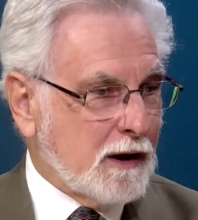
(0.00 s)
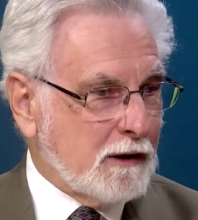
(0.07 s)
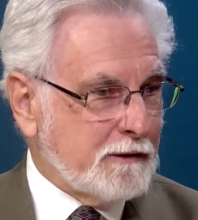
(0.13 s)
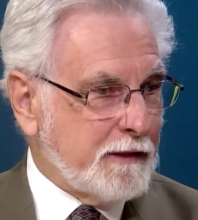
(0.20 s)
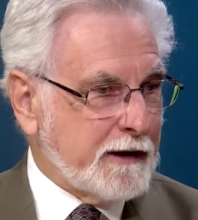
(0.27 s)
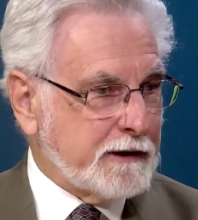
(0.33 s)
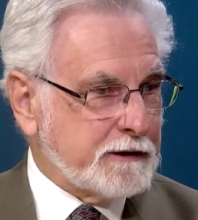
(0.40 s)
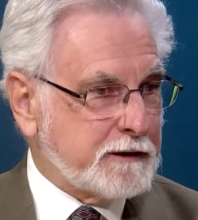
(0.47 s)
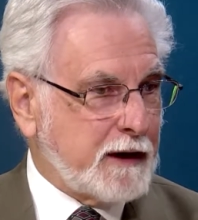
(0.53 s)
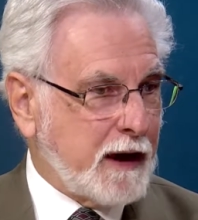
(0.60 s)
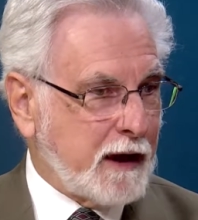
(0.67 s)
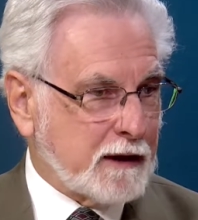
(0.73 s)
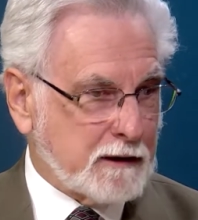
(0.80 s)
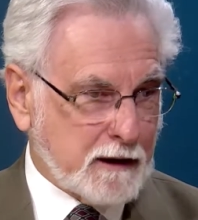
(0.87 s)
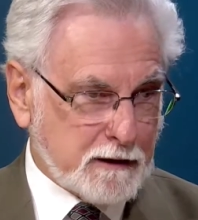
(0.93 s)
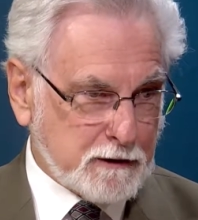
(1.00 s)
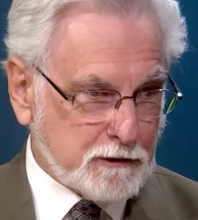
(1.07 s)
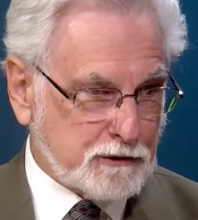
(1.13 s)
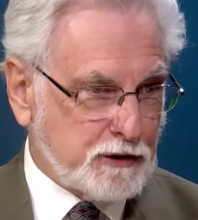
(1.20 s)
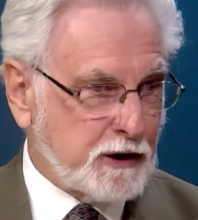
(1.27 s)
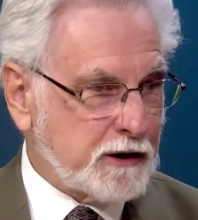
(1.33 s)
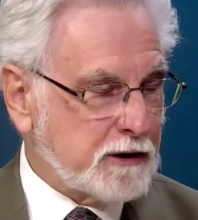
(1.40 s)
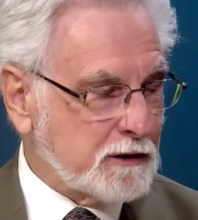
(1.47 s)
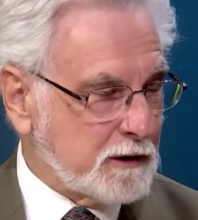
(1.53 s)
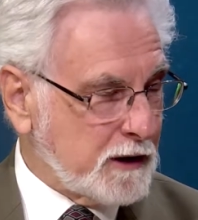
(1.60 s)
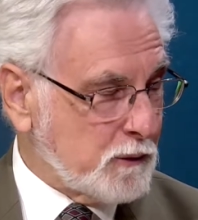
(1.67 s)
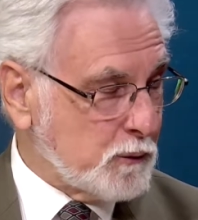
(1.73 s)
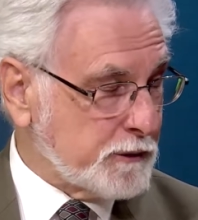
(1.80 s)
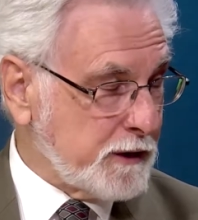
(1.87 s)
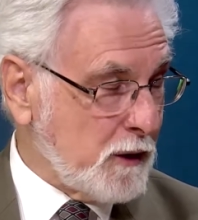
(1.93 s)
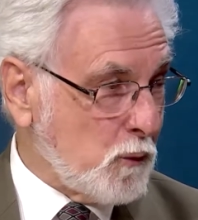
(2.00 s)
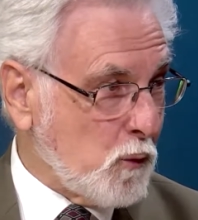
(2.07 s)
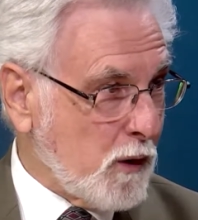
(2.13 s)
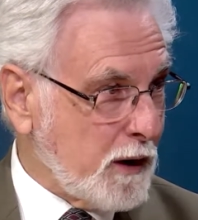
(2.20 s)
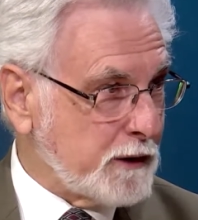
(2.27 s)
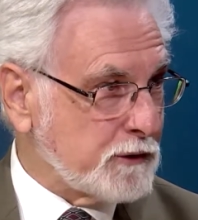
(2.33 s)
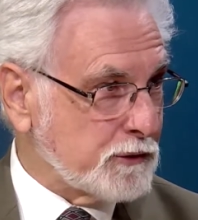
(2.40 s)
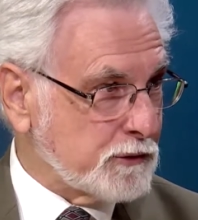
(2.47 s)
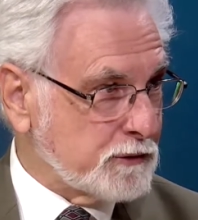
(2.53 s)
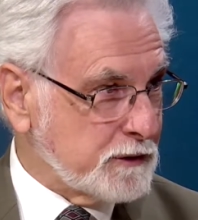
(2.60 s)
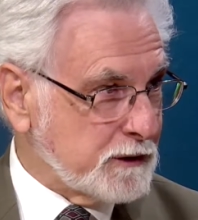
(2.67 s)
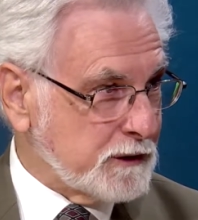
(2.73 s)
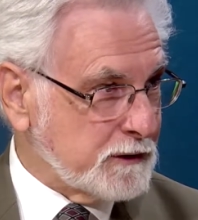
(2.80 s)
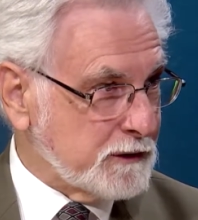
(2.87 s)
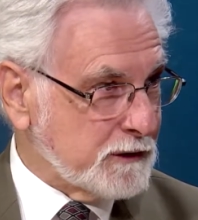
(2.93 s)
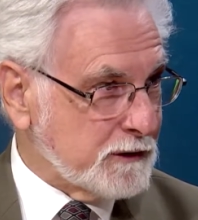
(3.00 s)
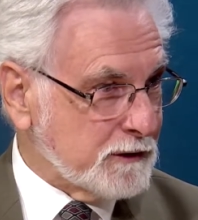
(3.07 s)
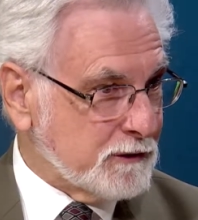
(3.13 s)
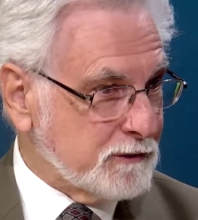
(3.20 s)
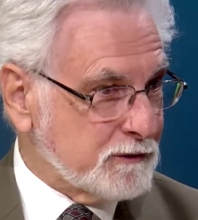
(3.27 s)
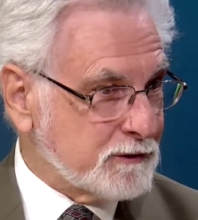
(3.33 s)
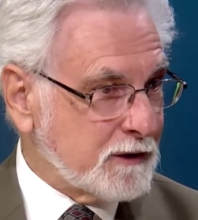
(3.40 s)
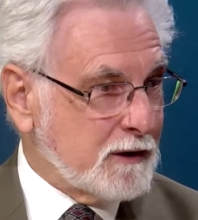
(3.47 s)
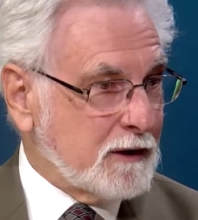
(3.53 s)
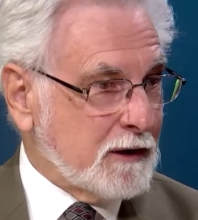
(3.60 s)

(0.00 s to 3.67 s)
They cannot articulate what that want or need is.